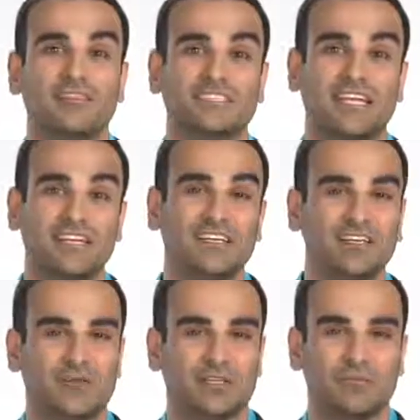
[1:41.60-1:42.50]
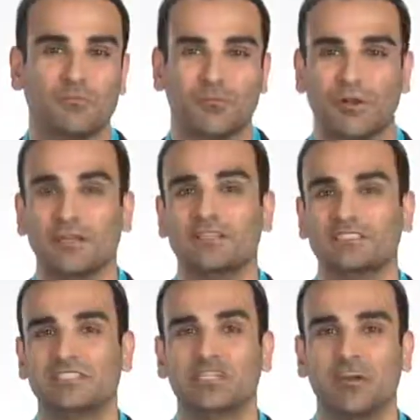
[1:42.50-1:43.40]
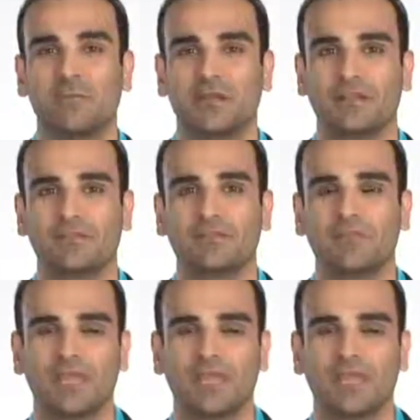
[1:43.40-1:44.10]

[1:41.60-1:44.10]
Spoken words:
The second integration point is the Share menu.